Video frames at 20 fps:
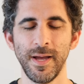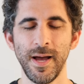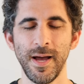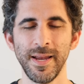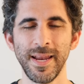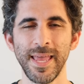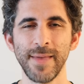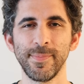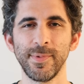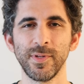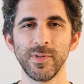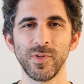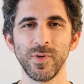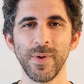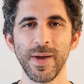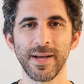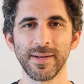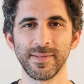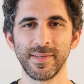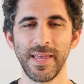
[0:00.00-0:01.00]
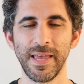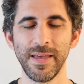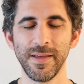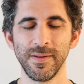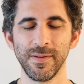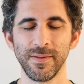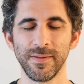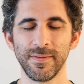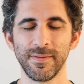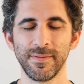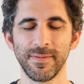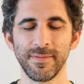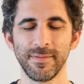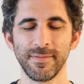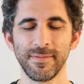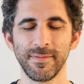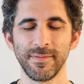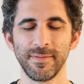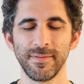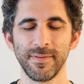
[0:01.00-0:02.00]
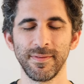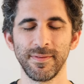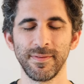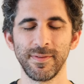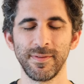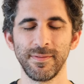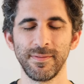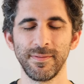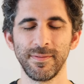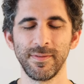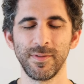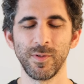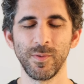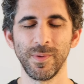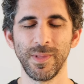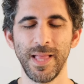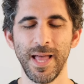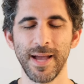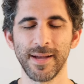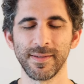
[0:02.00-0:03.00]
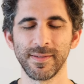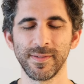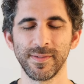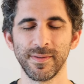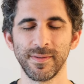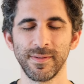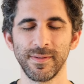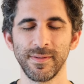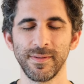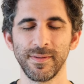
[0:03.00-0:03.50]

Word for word: unable to exhale, to relax.